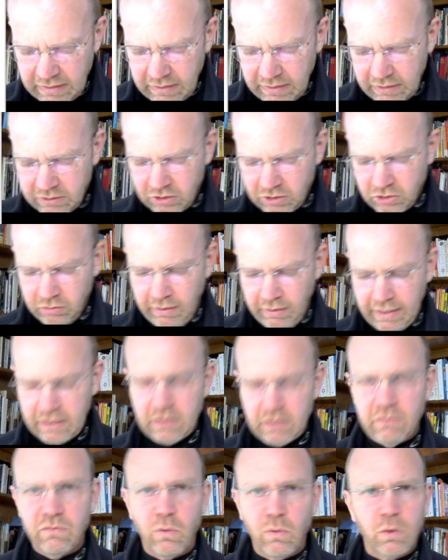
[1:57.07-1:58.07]
these
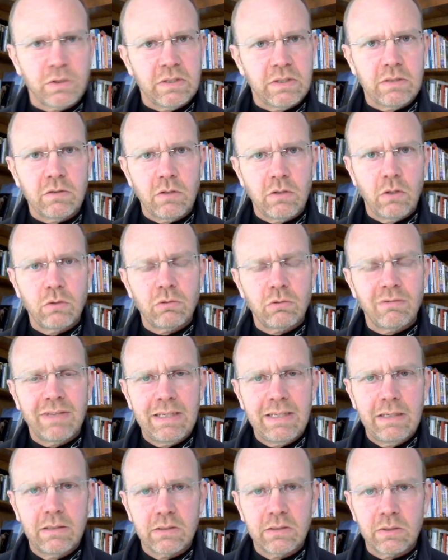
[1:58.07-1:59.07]
attractive forces. Those are
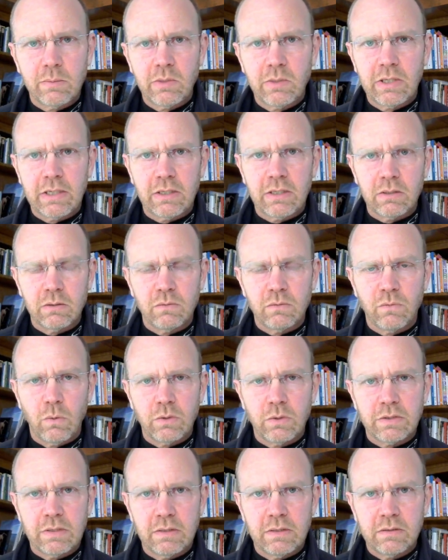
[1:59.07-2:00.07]
the intermolecular
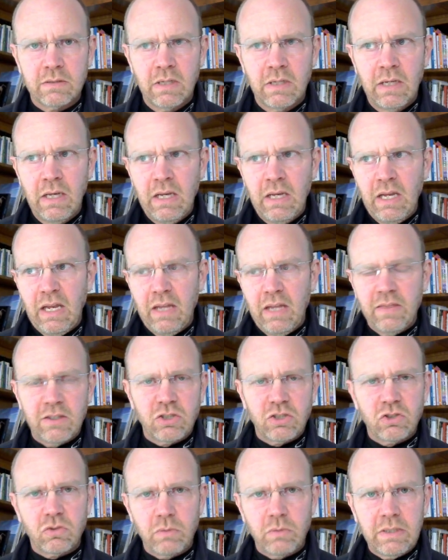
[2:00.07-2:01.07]
forces. And the
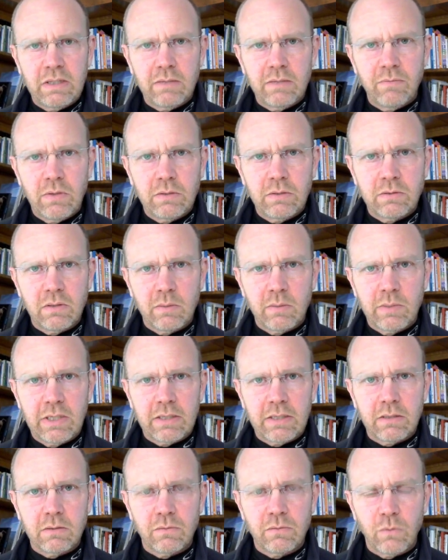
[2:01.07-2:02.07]
strength of those
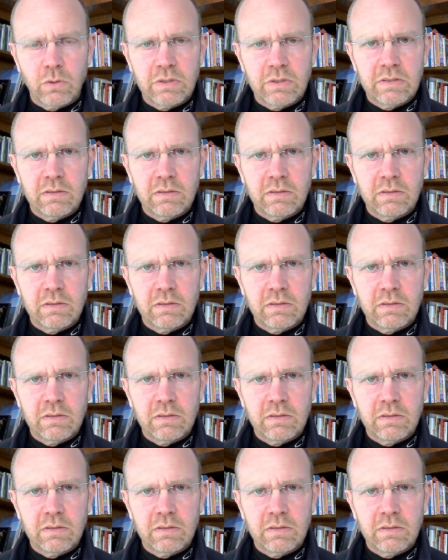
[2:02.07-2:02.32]
intermolecular forces